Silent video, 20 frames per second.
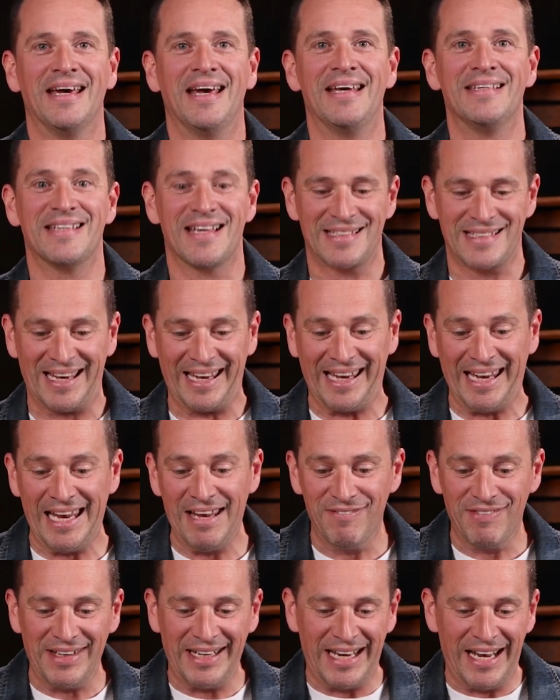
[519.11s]
He says,
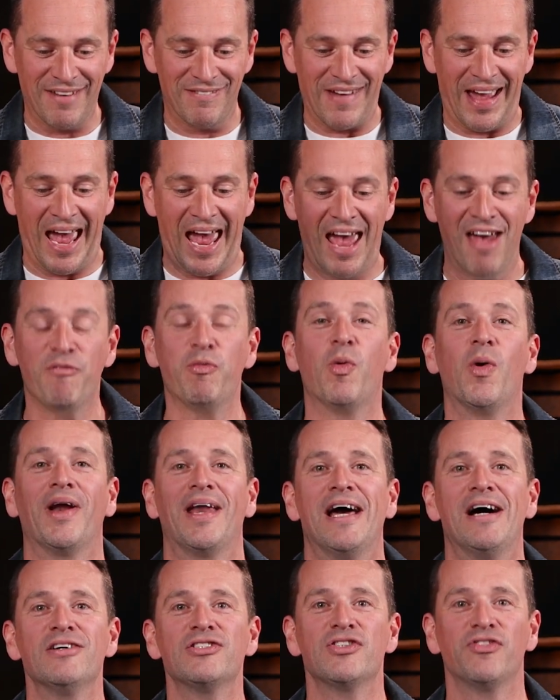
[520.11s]
even if everyone
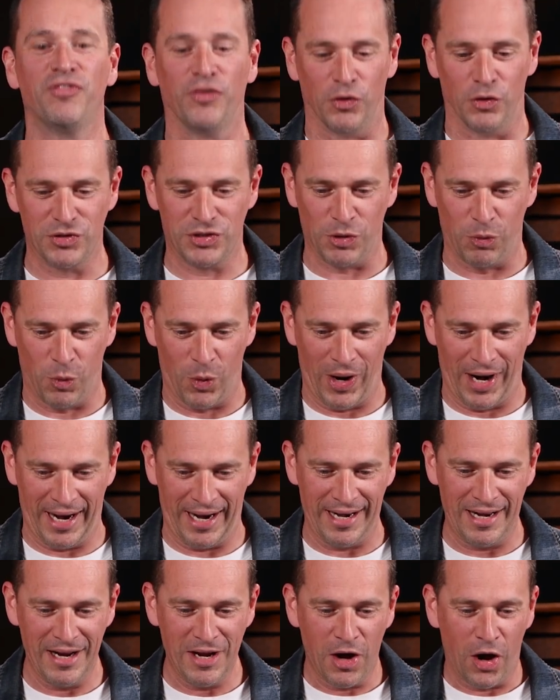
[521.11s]
else falls
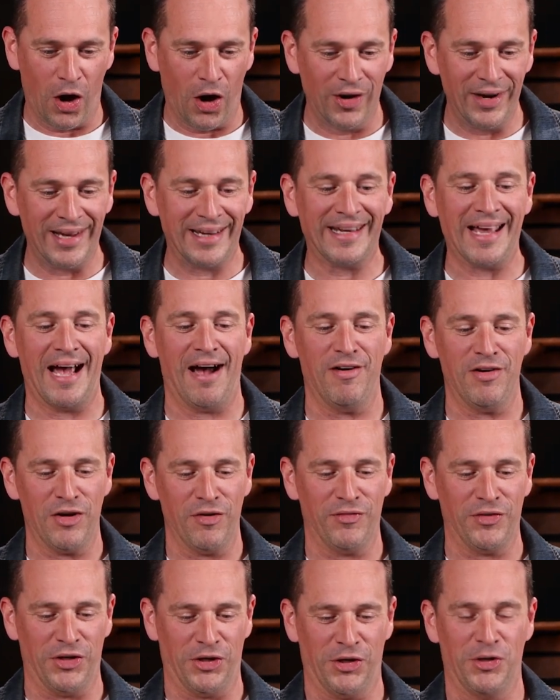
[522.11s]
away on account
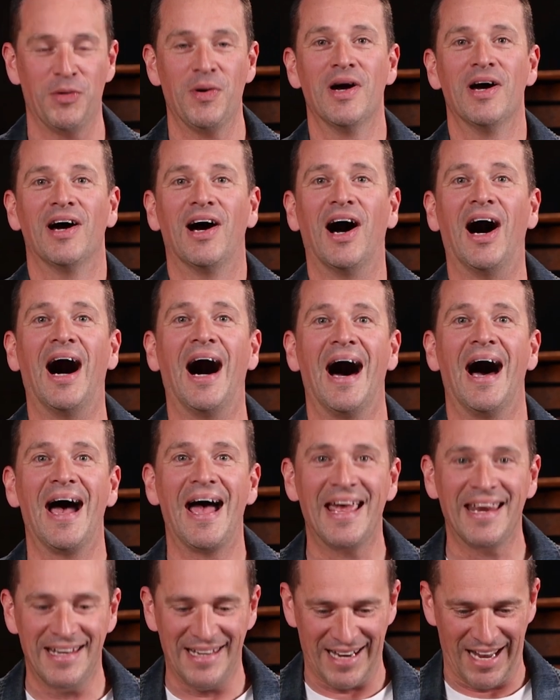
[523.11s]
of you,
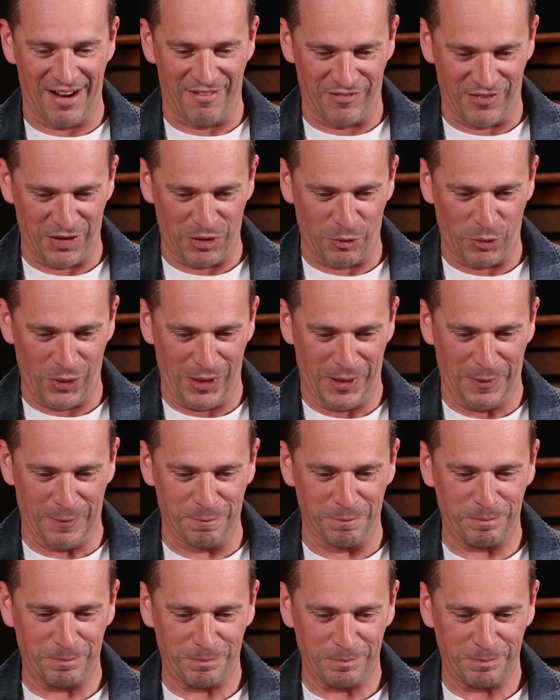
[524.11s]
I never will.